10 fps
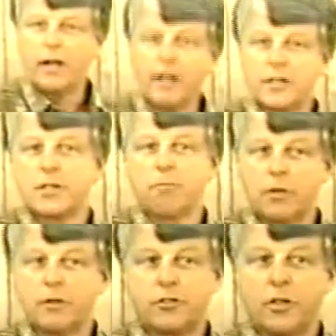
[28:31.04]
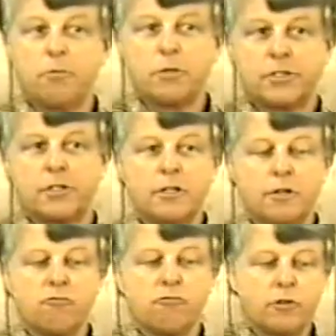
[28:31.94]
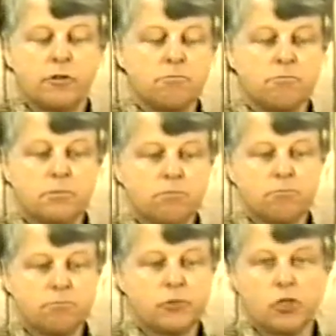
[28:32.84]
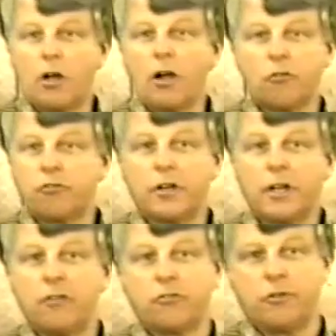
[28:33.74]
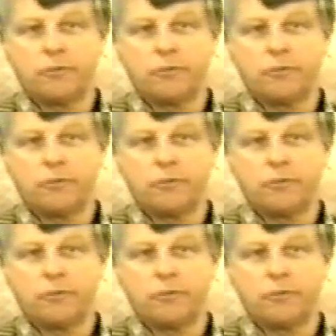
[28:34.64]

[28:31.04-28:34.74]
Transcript: I accept the legitimacy of um, Chicago City Council,